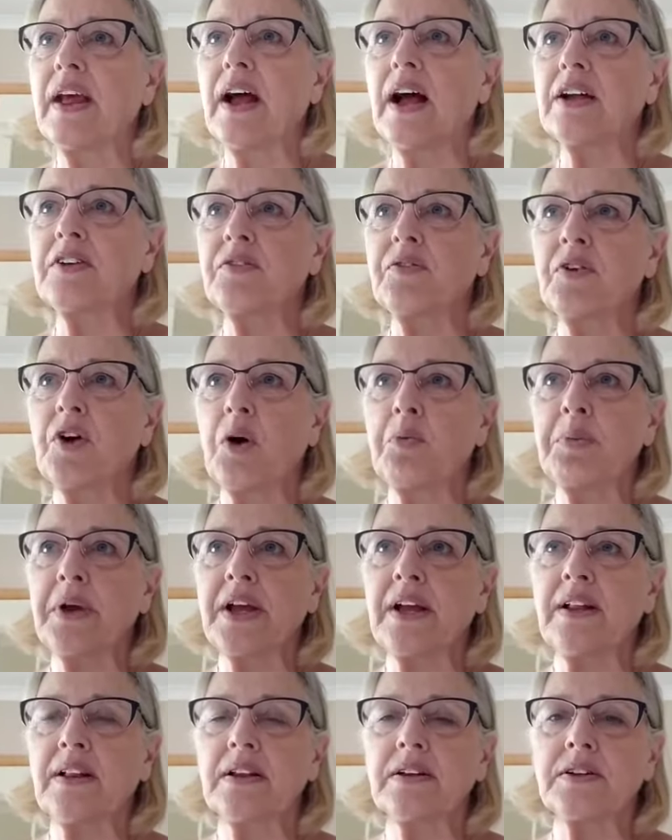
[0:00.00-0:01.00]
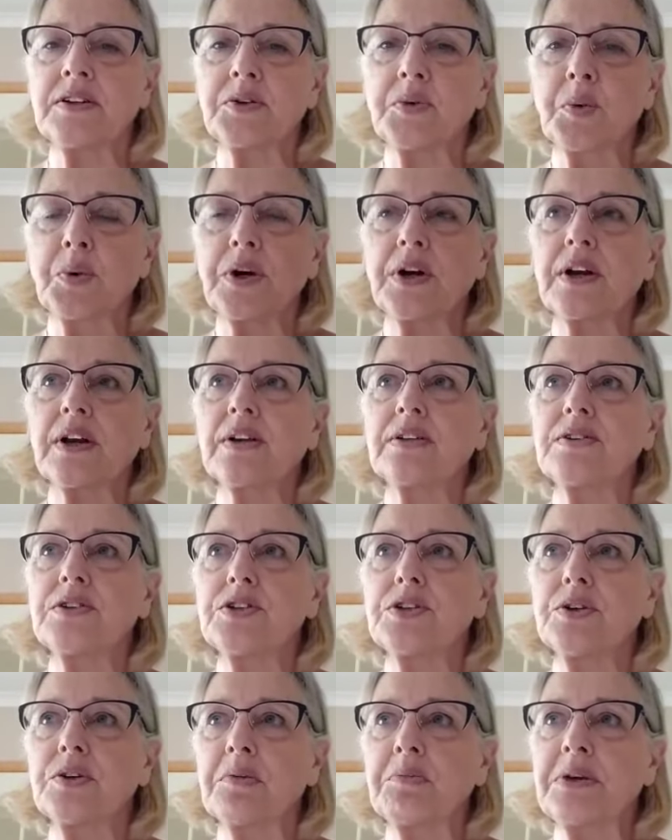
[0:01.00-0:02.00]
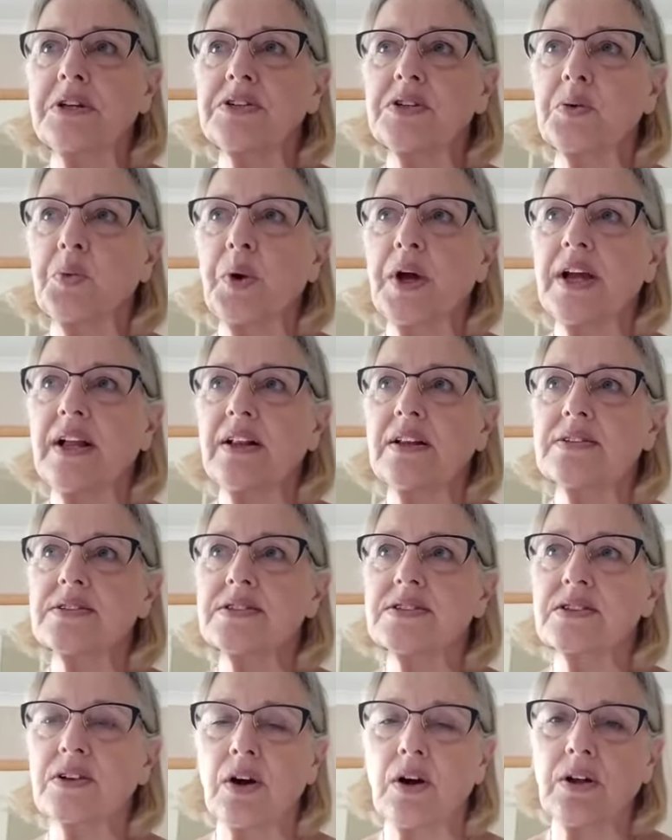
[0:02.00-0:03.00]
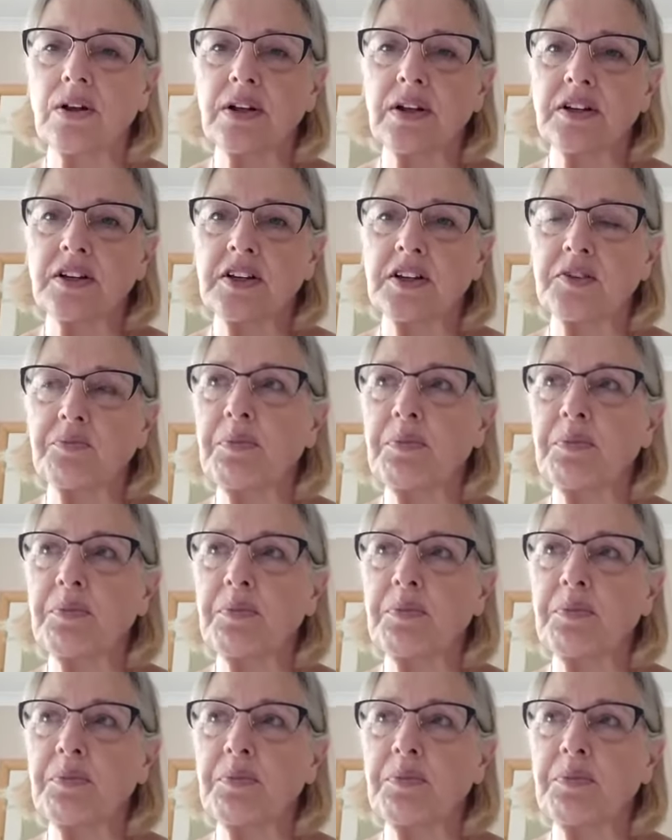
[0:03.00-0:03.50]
And from England, work took me to Wales, Scotland,